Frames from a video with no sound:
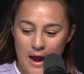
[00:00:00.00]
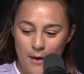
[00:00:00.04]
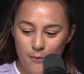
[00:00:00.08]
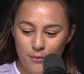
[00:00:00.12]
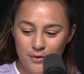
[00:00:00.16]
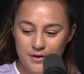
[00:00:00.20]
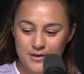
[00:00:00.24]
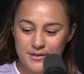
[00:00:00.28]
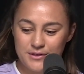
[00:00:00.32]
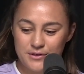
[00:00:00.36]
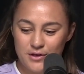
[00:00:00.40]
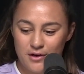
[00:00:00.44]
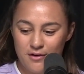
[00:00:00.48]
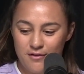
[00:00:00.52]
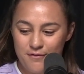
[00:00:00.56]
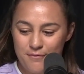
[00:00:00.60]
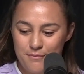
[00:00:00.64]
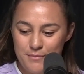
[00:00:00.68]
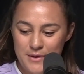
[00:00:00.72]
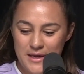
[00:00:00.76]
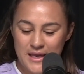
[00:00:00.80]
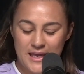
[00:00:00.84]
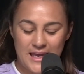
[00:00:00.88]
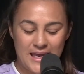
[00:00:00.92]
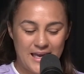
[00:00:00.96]
I was sort
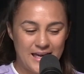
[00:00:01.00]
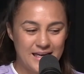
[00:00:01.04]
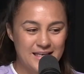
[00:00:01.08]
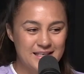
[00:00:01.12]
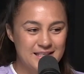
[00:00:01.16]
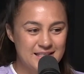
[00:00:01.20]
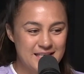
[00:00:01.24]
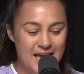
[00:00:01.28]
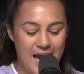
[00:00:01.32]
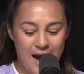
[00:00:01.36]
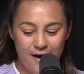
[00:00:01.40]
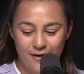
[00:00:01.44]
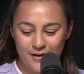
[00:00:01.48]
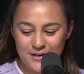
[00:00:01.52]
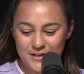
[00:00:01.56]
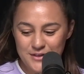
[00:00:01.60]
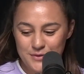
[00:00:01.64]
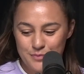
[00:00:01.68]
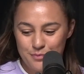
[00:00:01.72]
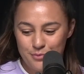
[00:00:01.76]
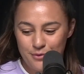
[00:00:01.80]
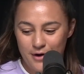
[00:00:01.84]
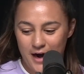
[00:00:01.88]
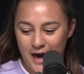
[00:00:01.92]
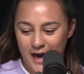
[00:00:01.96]
of picking
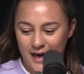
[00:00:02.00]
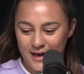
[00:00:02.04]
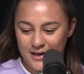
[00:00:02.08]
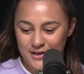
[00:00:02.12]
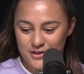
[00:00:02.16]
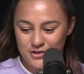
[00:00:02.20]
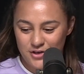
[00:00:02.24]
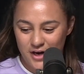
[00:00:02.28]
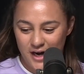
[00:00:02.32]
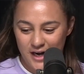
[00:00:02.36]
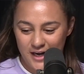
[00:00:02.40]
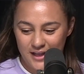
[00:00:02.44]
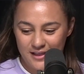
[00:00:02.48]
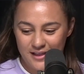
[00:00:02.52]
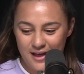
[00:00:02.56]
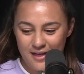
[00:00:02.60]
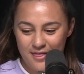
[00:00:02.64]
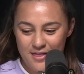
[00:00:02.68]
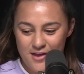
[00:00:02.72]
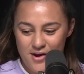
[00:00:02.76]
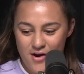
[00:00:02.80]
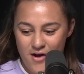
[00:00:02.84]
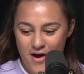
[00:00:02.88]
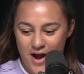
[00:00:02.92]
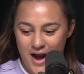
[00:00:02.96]
Taryn's brain at training
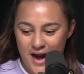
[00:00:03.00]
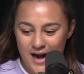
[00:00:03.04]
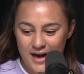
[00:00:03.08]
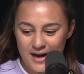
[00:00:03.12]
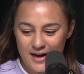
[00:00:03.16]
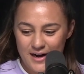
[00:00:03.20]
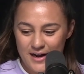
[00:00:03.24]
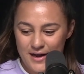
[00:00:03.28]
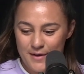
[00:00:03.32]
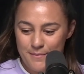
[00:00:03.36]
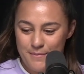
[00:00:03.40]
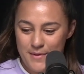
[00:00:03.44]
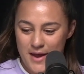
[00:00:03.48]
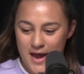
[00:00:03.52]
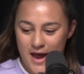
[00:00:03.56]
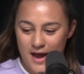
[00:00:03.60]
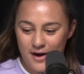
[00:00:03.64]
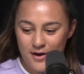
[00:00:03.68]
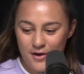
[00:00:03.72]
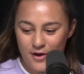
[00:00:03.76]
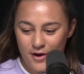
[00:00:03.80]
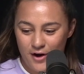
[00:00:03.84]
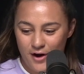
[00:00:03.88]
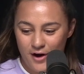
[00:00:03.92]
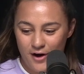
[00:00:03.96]
the other night
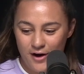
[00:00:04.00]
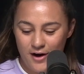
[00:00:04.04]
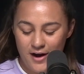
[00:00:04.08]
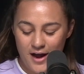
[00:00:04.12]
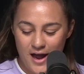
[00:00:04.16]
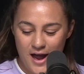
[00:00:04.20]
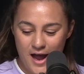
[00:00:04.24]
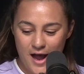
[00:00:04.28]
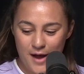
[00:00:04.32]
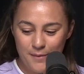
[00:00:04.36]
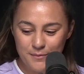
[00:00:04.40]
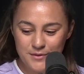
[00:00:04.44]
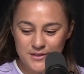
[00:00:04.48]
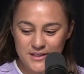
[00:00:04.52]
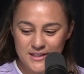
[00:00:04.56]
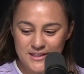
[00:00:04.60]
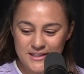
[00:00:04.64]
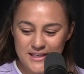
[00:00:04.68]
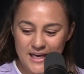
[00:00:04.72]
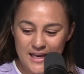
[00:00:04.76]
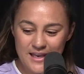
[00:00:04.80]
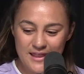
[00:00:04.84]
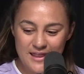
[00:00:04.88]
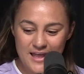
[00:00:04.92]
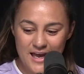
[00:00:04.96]
about her. Um,
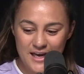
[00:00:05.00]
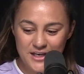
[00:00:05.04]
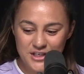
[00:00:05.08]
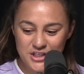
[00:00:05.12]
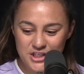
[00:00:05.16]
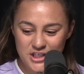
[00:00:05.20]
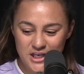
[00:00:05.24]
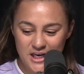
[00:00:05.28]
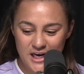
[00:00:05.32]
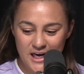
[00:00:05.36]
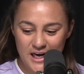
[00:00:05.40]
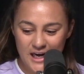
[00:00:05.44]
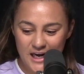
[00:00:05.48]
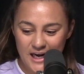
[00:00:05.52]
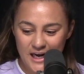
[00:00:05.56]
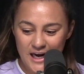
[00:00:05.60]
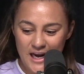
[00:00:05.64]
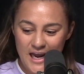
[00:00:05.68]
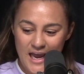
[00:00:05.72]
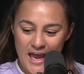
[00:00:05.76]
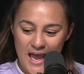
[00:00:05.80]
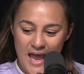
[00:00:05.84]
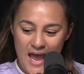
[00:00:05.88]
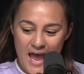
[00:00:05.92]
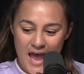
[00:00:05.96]
she said that
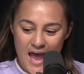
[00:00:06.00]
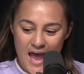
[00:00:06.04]
she